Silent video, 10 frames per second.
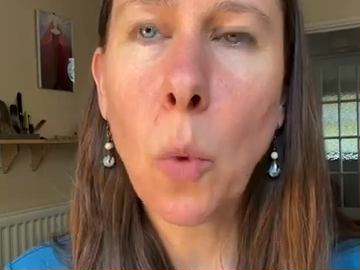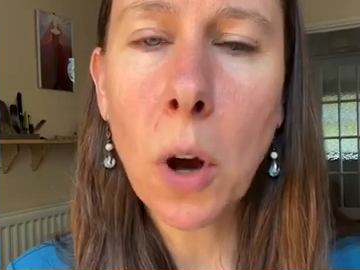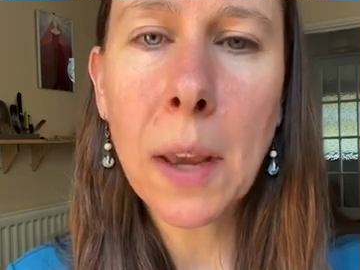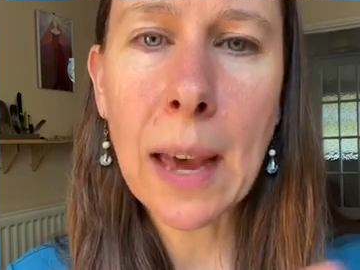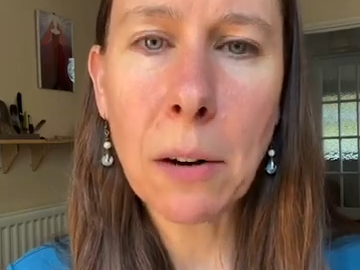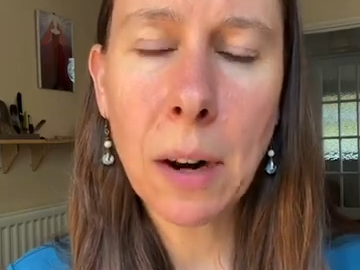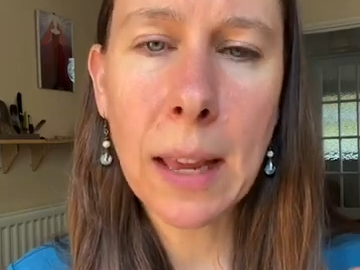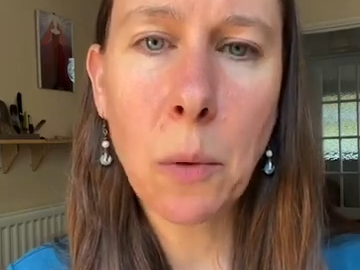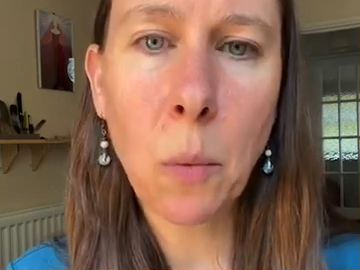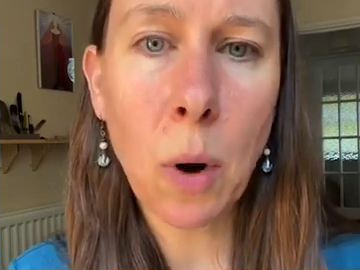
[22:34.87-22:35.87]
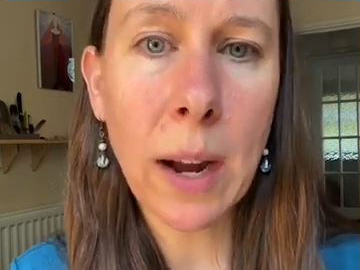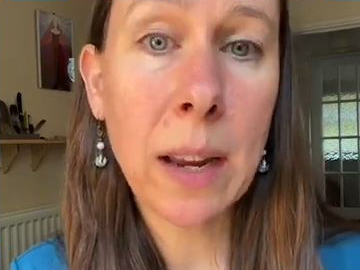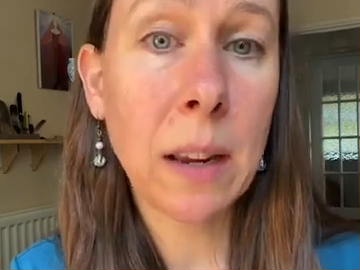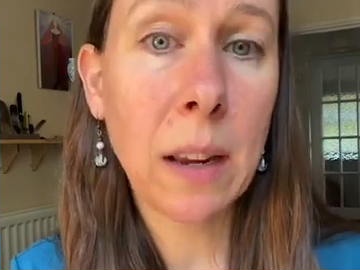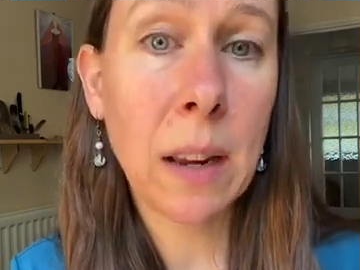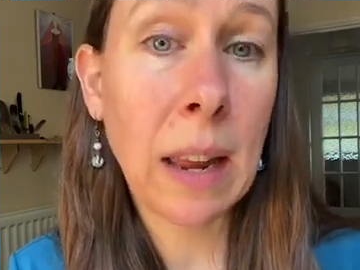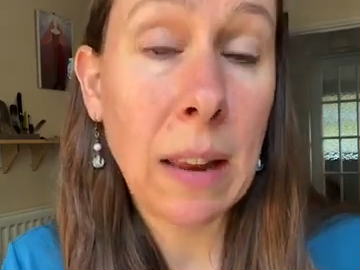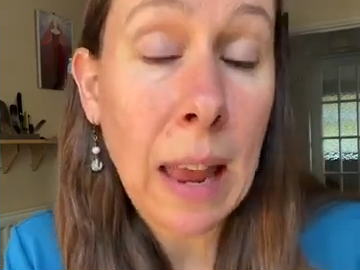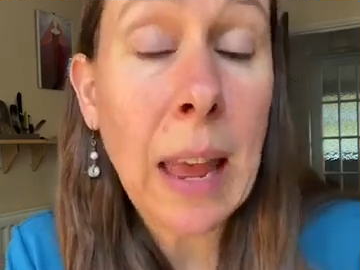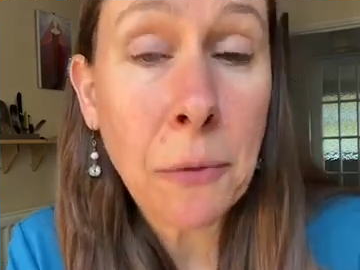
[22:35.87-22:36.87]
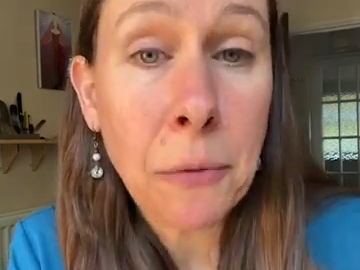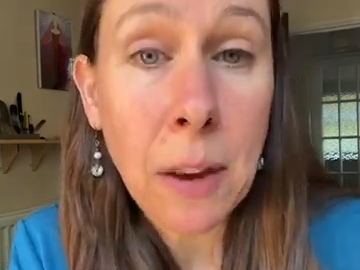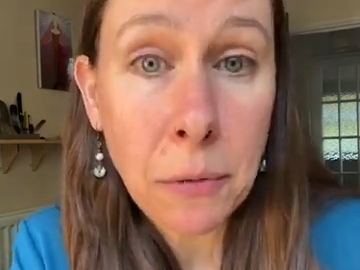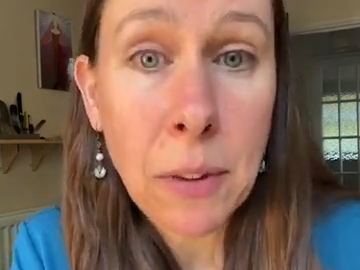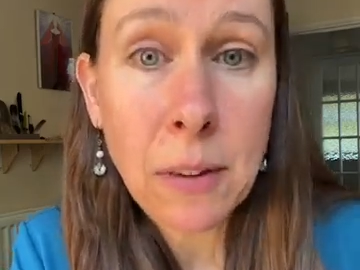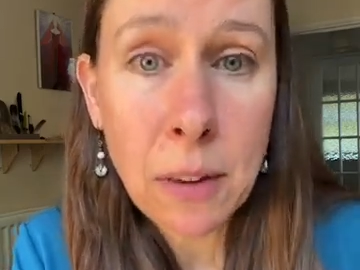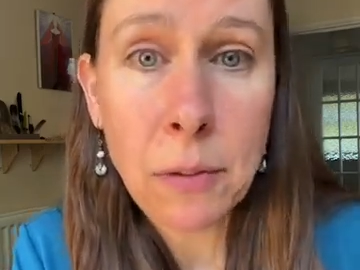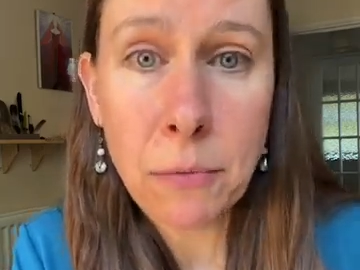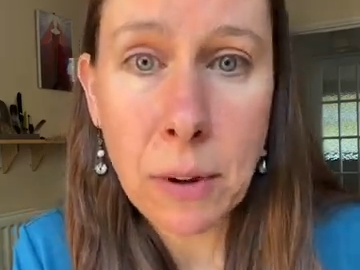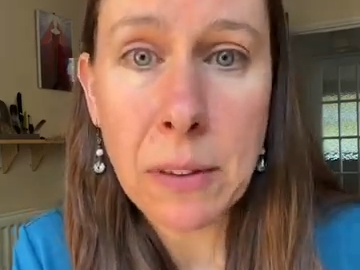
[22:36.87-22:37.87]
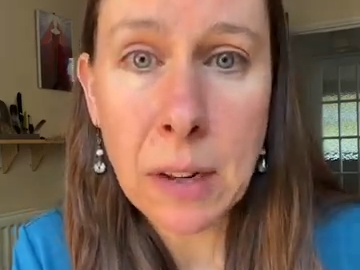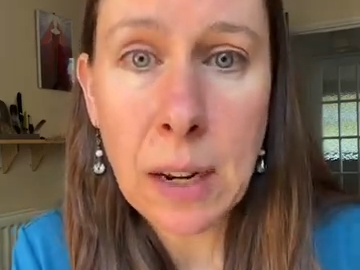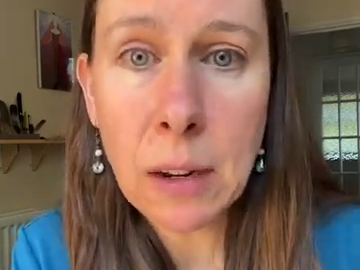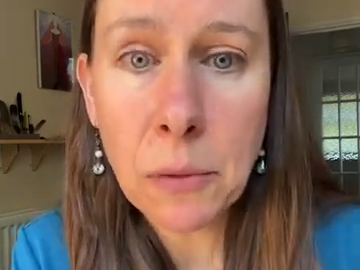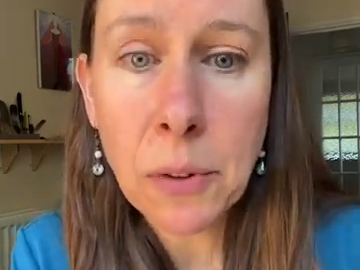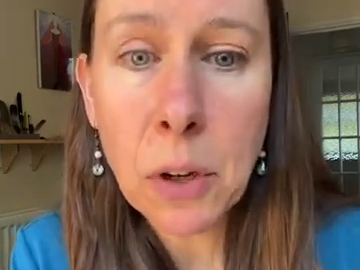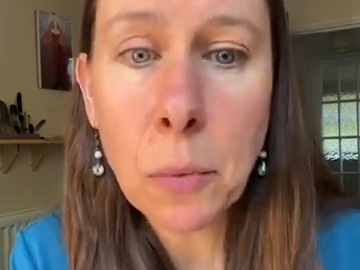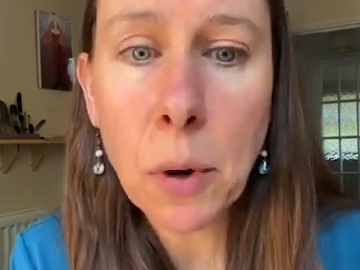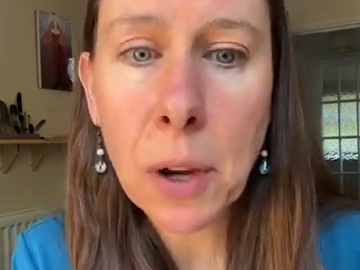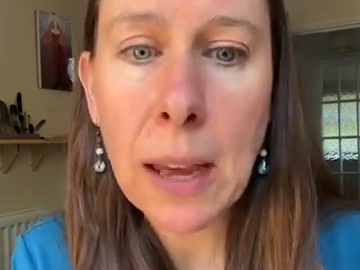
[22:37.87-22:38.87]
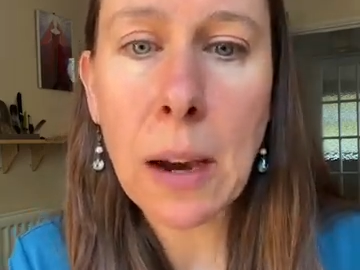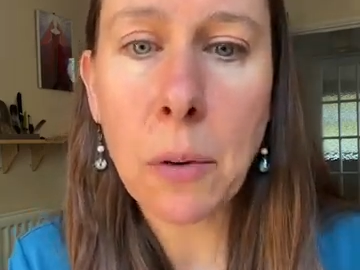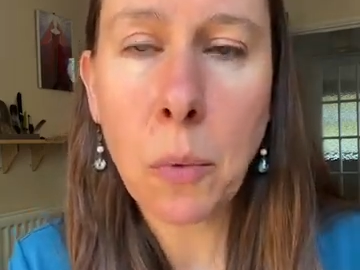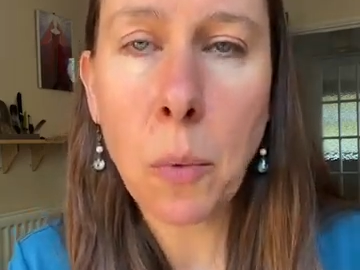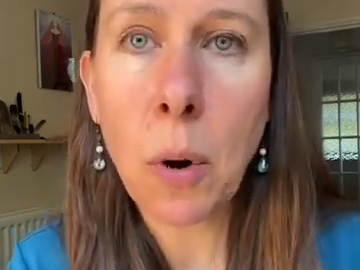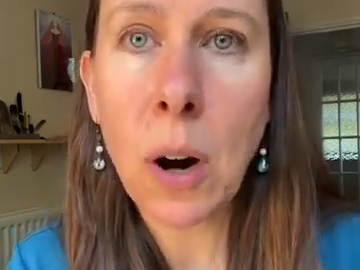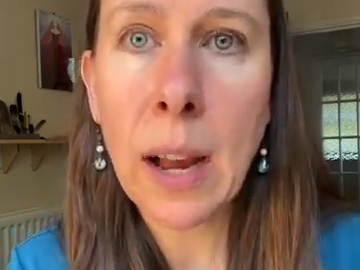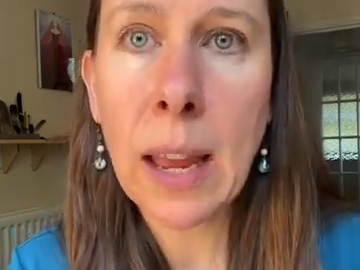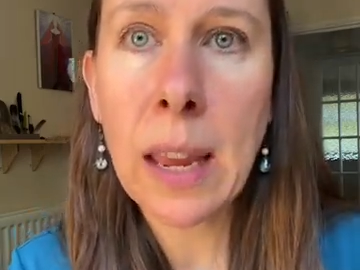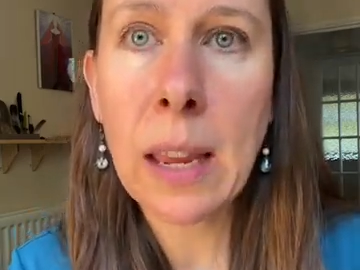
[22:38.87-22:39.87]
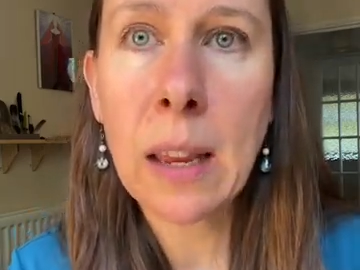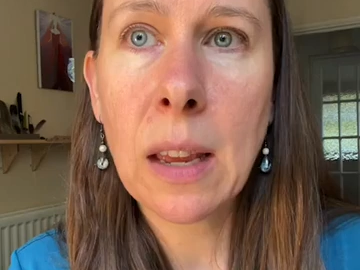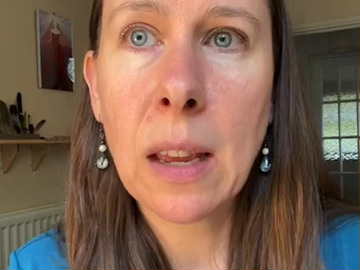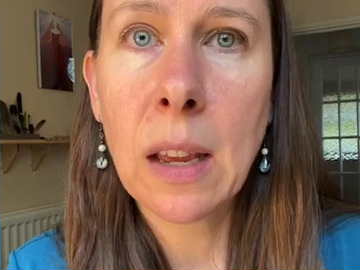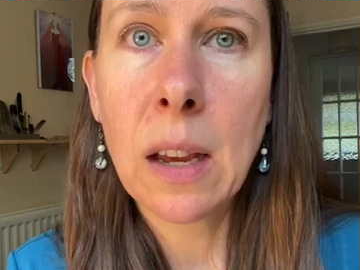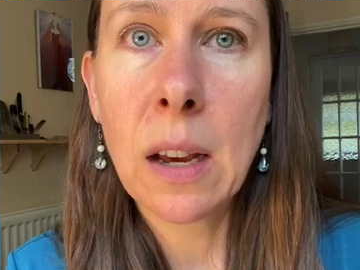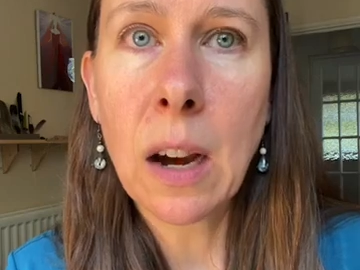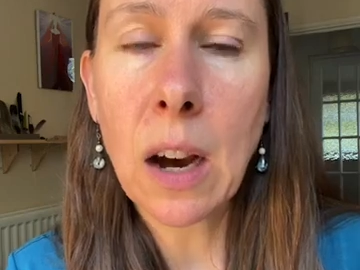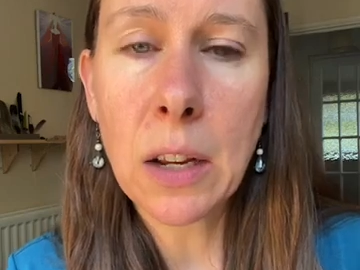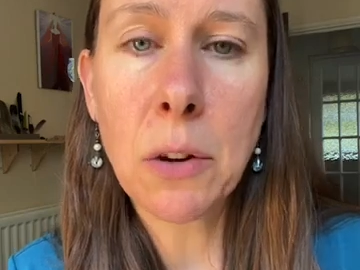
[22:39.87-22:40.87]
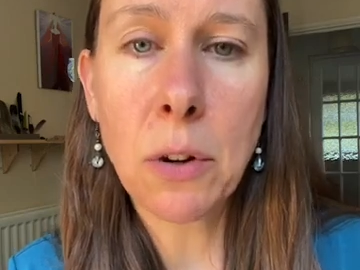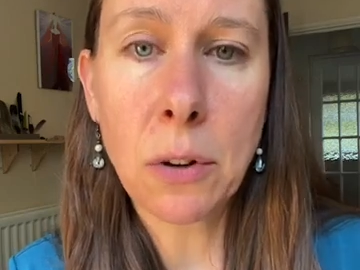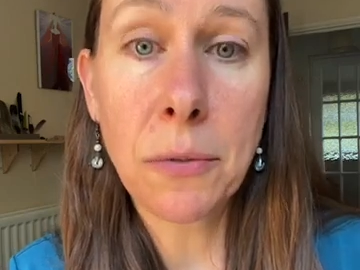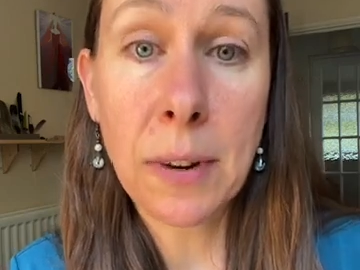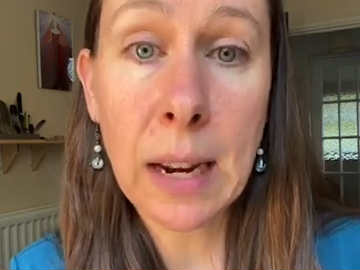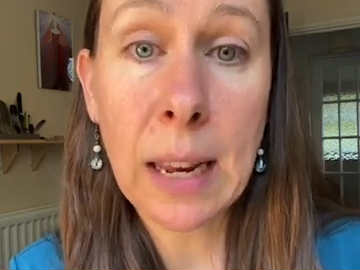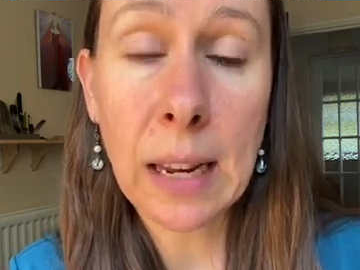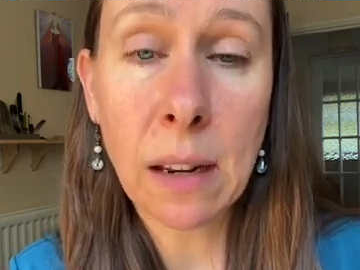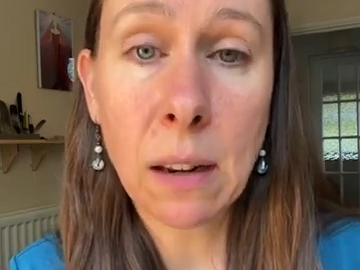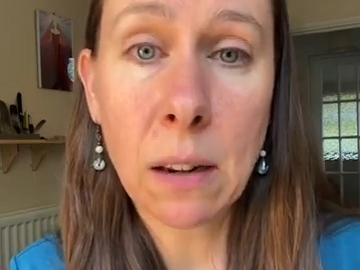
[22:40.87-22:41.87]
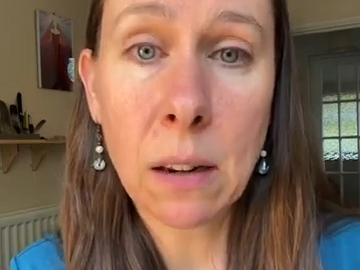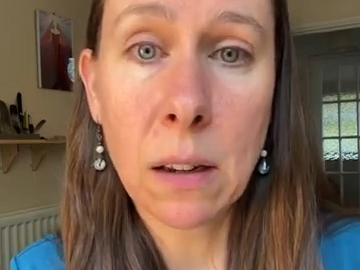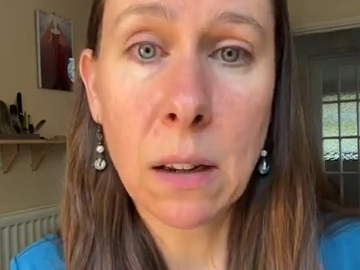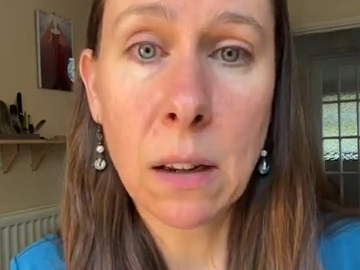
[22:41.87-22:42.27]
work out like why, if this is resonating for you, work out why are you not feeling